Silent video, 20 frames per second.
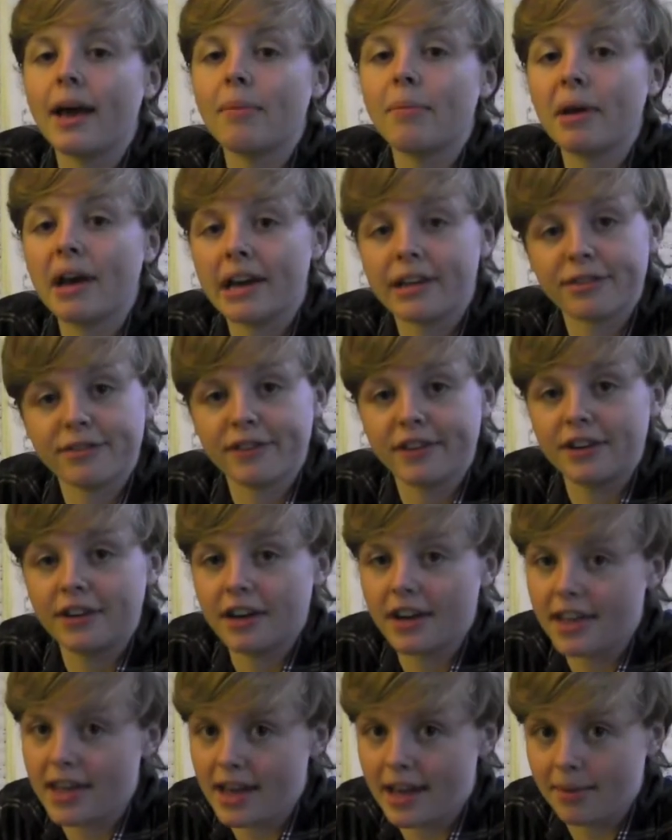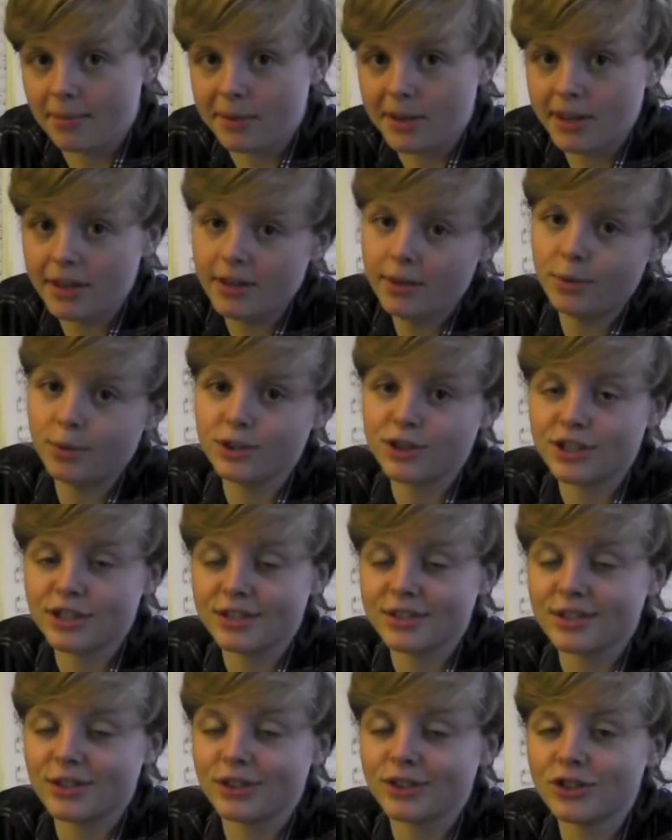at Pathfinder Academy, which
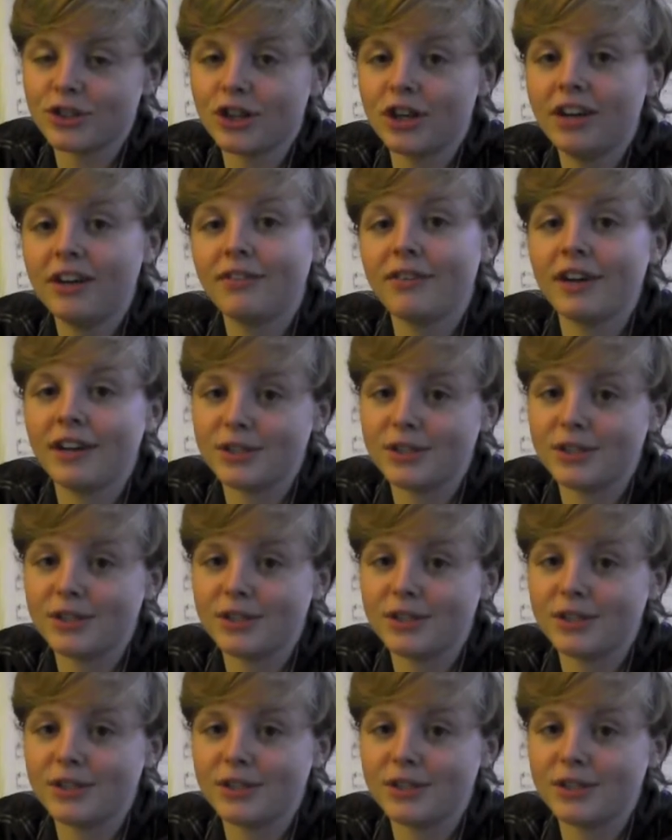is an alternative